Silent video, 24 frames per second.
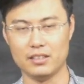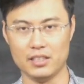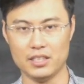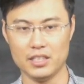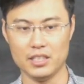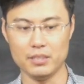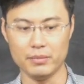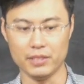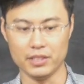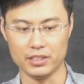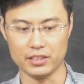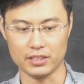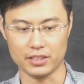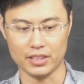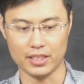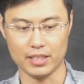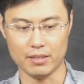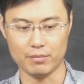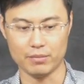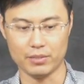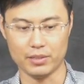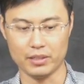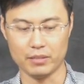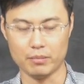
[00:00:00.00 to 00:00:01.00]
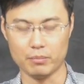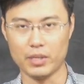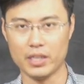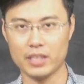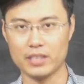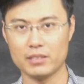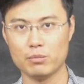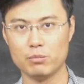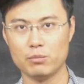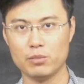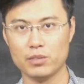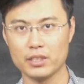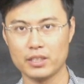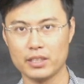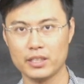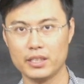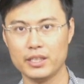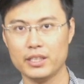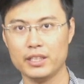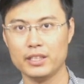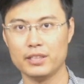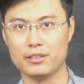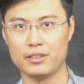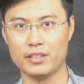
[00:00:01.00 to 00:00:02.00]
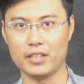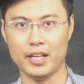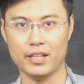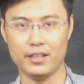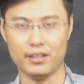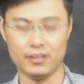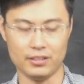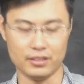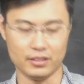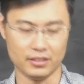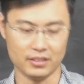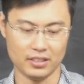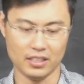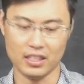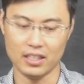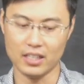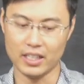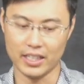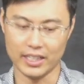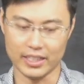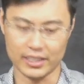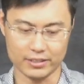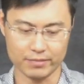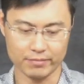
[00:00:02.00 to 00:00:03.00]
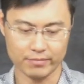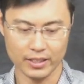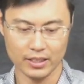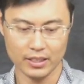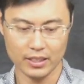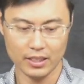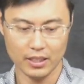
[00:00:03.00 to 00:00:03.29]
the image can be much more clear under sunlight.